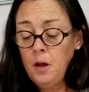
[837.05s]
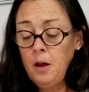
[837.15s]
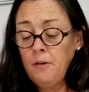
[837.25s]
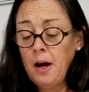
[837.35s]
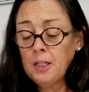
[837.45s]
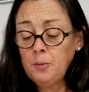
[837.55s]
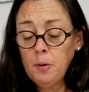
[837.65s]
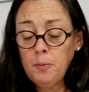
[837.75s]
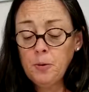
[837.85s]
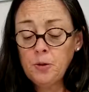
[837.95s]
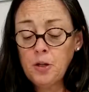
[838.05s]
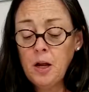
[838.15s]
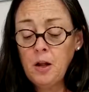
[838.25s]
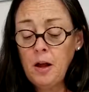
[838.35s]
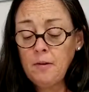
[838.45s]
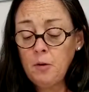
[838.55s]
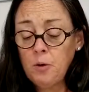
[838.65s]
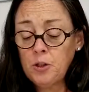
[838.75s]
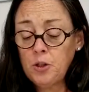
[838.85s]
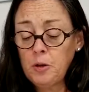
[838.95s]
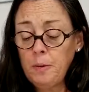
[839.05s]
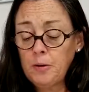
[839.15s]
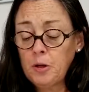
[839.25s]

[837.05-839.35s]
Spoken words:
If hospital personnel have a question about